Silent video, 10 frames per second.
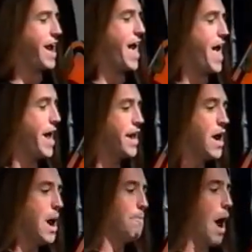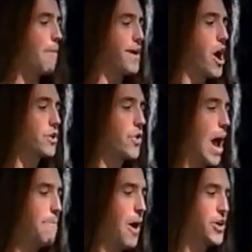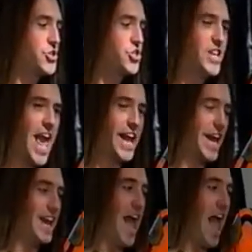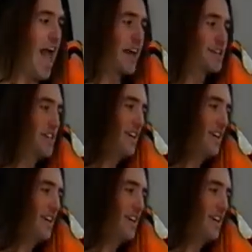head bobbing on Grandpa's snake and eggs.